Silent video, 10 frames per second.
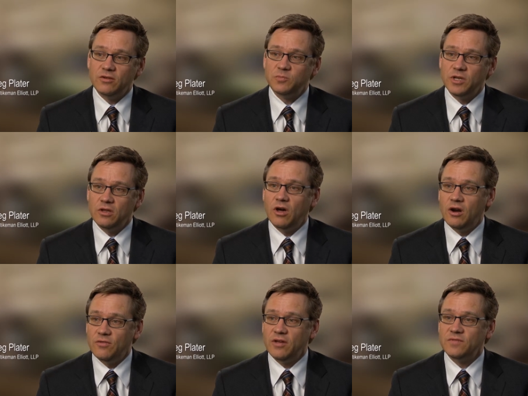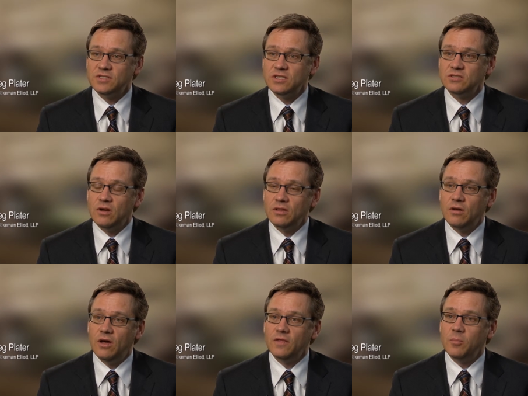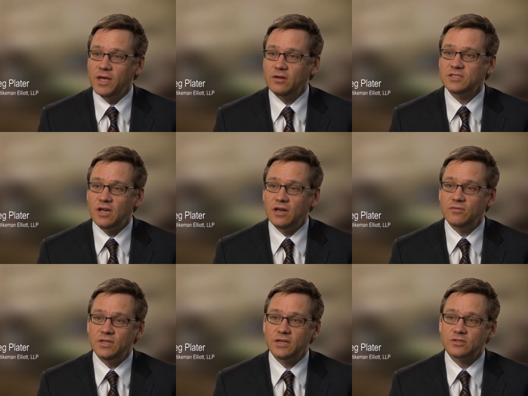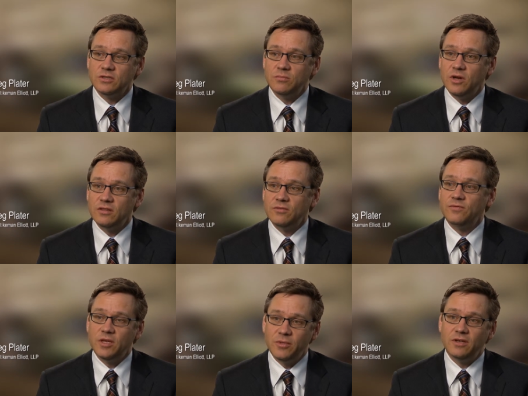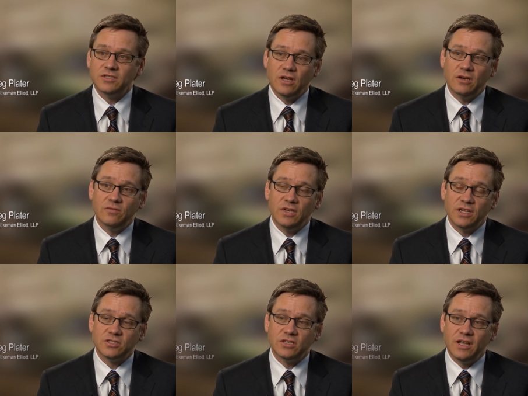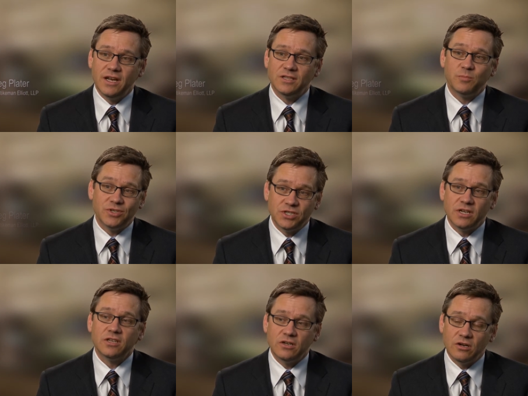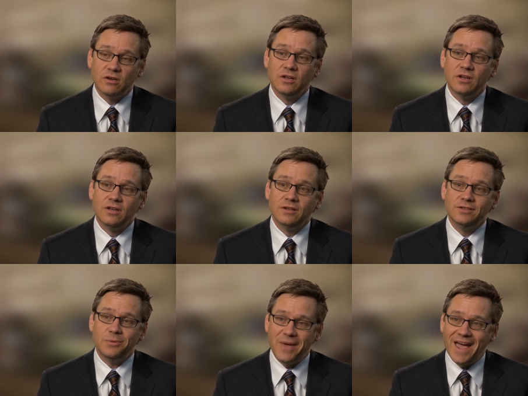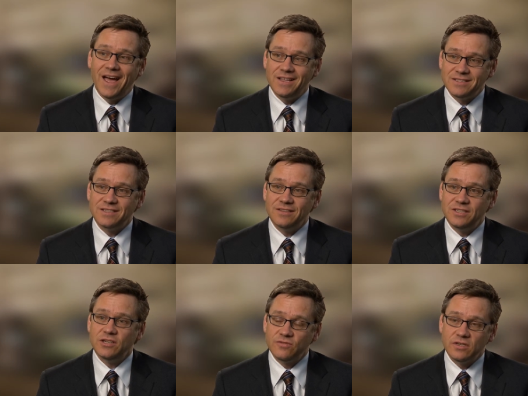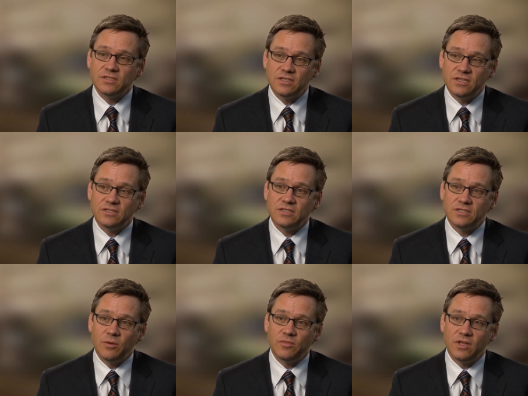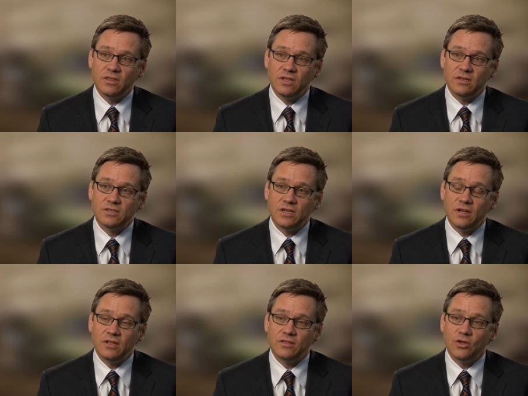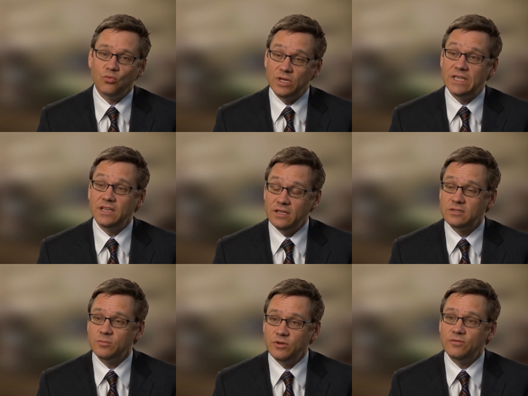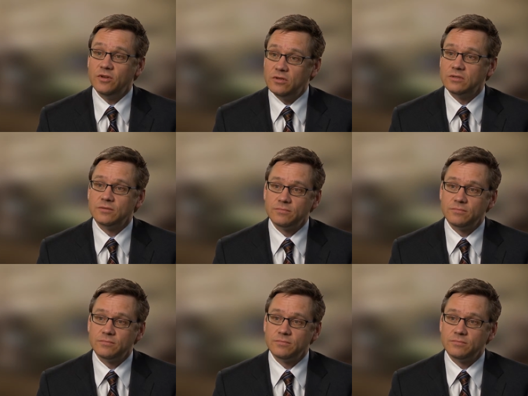there's been a lot of emphasis on, on the male side of addiction, but the female side of addiction and its particular demands and the differences is something that, uh, that really needs to be filled.